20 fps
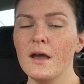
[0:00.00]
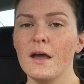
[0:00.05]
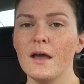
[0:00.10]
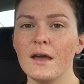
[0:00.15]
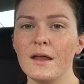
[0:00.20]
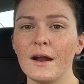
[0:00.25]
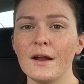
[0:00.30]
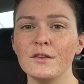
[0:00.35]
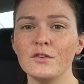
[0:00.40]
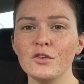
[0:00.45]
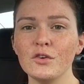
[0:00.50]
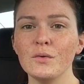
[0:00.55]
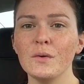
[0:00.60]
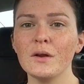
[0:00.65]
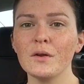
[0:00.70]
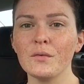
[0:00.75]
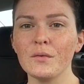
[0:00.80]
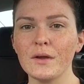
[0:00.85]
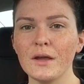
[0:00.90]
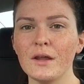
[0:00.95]
And I do
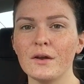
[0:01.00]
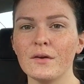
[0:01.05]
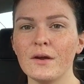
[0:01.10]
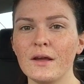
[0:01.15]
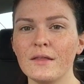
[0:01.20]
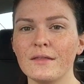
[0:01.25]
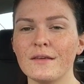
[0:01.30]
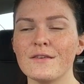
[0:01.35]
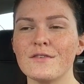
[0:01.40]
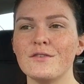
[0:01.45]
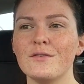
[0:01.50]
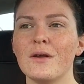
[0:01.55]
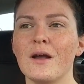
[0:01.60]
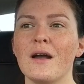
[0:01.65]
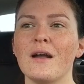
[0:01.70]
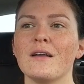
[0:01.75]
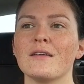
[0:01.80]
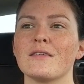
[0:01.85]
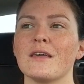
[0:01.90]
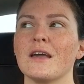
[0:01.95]
want to reiterate this, you
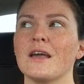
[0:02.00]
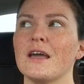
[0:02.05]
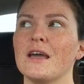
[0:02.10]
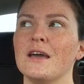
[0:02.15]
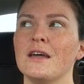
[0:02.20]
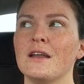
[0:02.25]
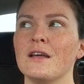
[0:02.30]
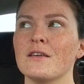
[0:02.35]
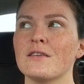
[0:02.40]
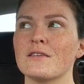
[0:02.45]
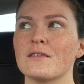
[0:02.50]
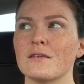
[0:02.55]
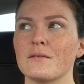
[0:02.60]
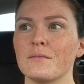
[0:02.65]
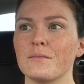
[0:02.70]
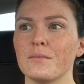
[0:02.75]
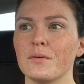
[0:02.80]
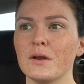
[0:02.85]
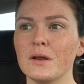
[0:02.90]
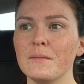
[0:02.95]
guys, like, it is
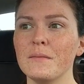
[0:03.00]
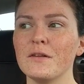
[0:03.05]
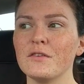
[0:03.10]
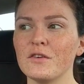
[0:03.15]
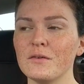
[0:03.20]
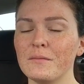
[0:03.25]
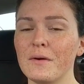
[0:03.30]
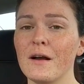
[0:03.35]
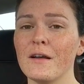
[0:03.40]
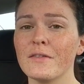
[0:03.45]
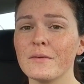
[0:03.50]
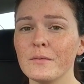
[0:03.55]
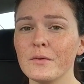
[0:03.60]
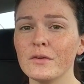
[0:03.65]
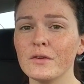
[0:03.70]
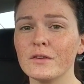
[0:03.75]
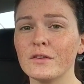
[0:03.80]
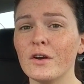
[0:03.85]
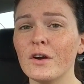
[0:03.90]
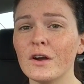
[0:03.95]
pretty much impossible
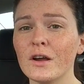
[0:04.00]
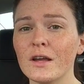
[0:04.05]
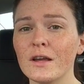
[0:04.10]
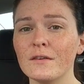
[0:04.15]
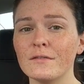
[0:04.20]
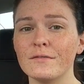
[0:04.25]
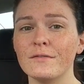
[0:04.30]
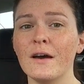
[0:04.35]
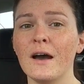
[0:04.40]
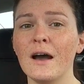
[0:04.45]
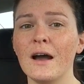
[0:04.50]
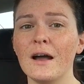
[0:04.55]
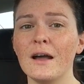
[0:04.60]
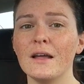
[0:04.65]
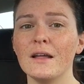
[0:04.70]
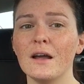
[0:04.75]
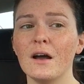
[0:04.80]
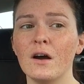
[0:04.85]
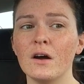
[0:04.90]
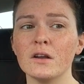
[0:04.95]
to target fat
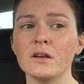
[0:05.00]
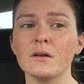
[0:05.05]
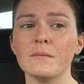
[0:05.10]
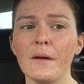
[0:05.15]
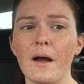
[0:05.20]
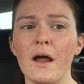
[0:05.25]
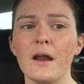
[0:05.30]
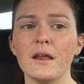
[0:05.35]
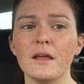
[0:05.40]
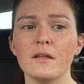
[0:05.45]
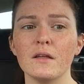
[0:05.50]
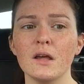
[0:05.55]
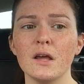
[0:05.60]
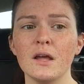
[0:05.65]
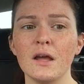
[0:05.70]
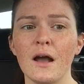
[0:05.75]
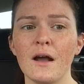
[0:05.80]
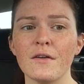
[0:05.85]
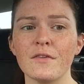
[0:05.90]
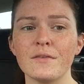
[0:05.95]
on your body.
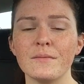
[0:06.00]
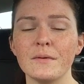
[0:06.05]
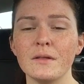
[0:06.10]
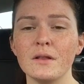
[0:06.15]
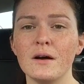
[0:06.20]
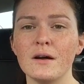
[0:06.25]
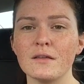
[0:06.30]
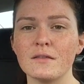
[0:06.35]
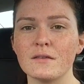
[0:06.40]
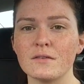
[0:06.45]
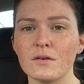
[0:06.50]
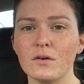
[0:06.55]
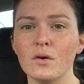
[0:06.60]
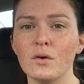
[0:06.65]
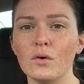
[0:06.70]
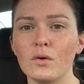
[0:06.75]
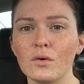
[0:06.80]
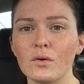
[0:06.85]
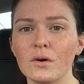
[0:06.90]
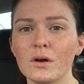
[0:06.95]
It has to be lost as a
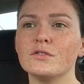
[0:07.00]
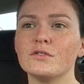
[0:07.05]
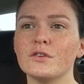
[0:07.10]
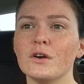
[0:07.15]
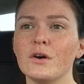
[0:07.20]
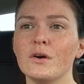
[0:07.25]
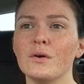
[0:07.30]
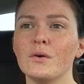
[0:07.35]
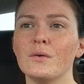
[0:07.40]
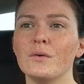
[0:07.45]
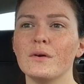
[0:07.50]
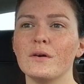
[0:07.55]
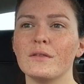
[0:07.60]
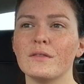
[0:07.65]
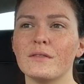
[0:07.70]
whole. So